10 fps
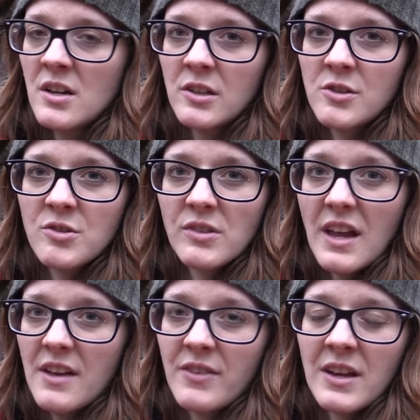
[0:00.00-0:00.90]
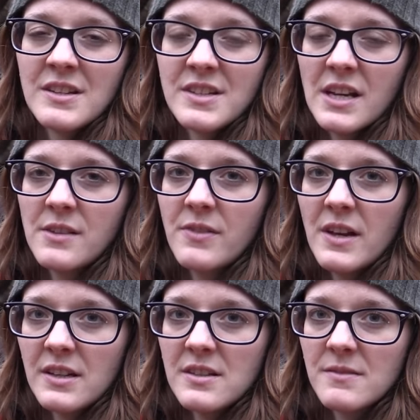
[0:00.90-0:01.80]
you shouldn't have any side
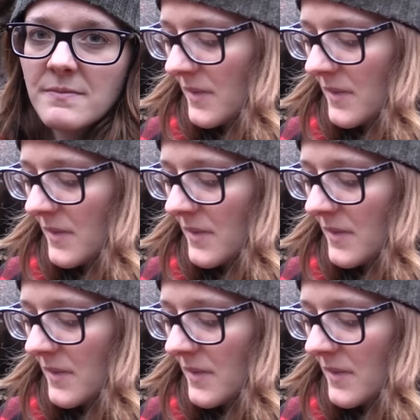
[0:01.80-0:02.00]
effects.